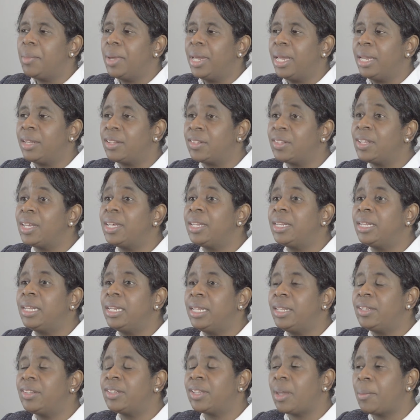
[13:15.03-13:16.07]
it's
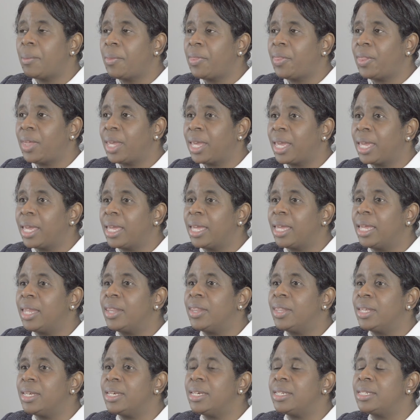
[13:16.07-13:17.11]
certainly something
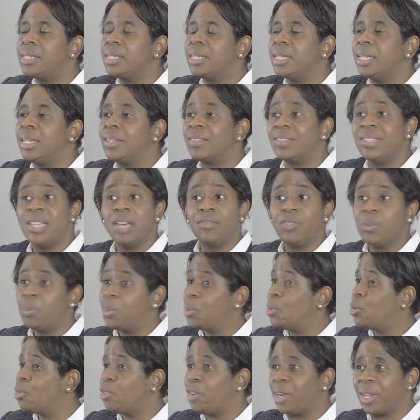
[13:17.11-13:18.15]
that is never
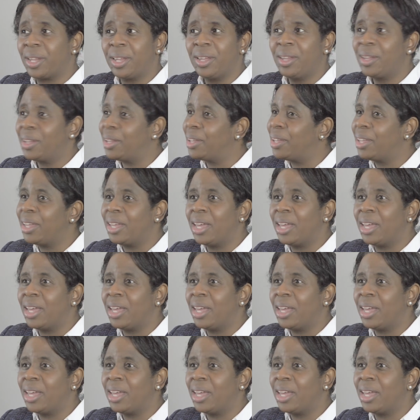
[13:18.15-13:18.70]
boring.